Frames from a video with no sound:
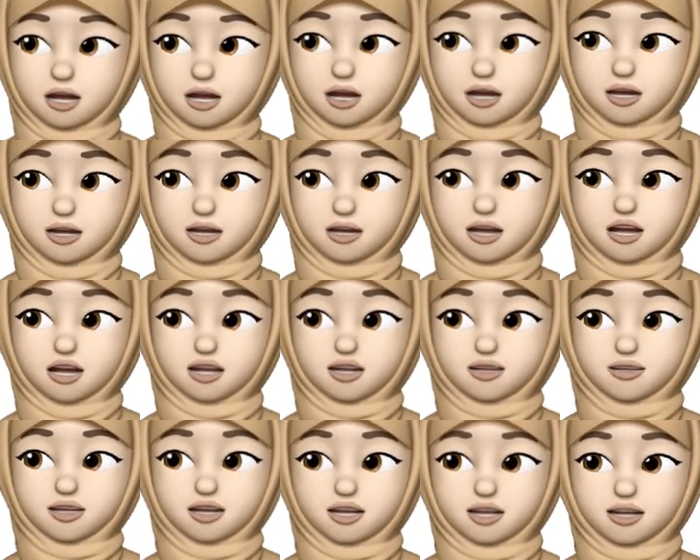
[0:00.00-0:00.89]
In large
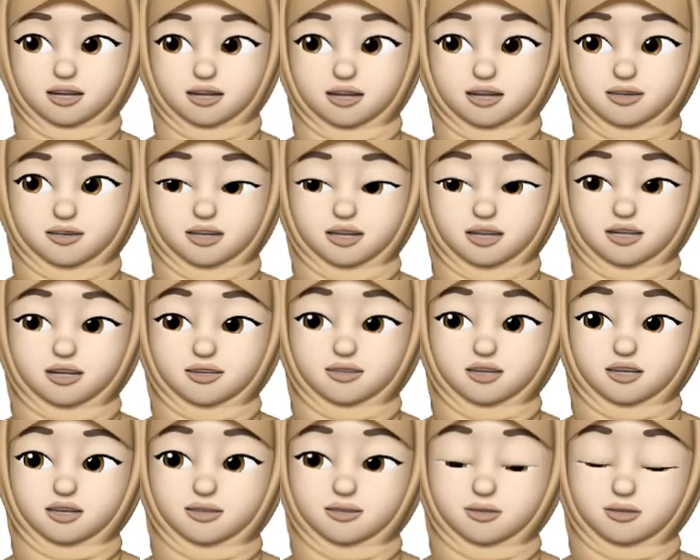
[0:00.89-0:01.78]
veins, the vasa
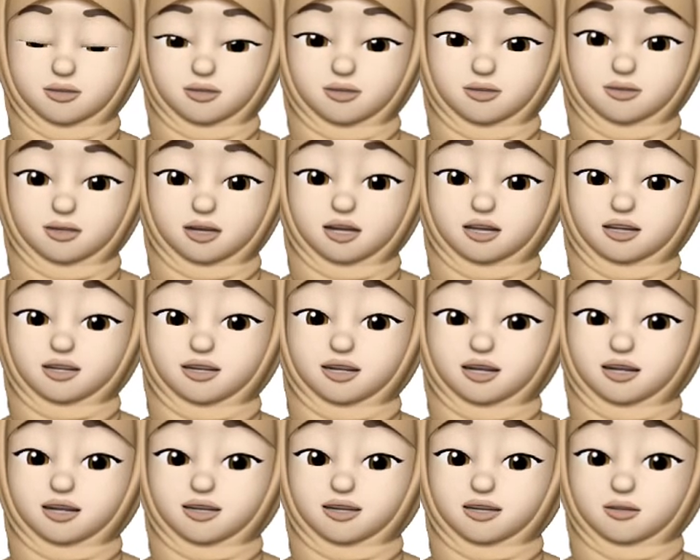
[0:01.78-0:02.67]
vasorum
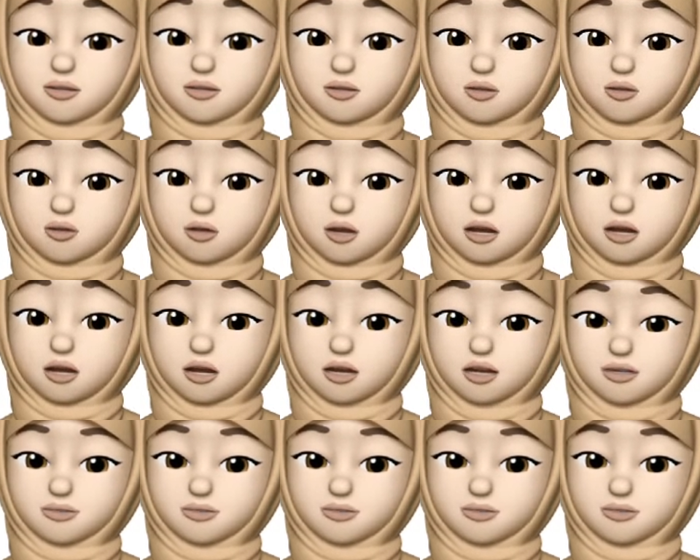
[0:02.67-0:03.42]
penetrates the wall.